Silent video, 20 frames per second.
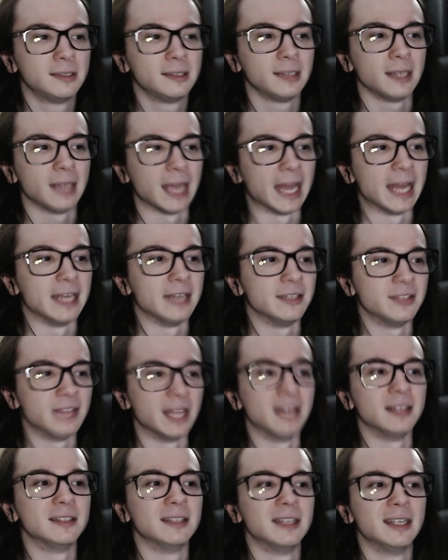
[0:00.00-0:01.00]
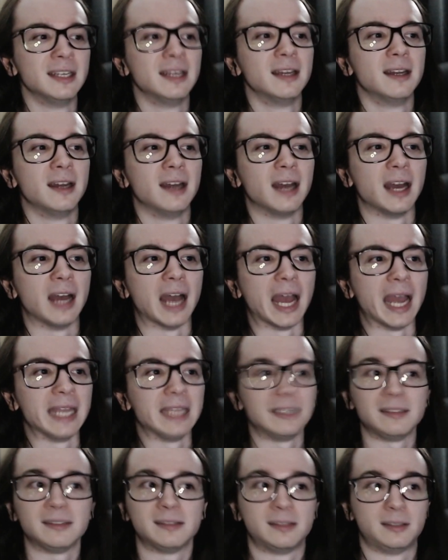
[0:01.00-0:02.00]
And then
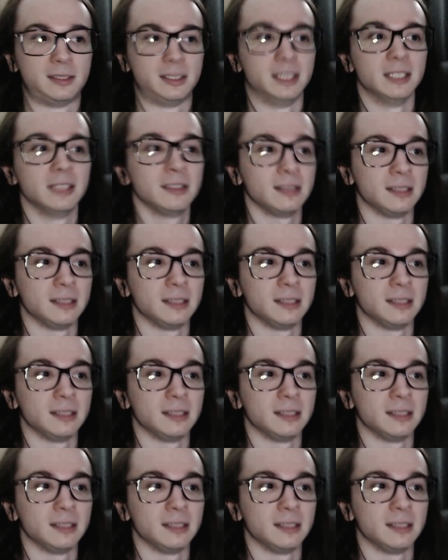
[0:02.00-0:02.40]
I didn't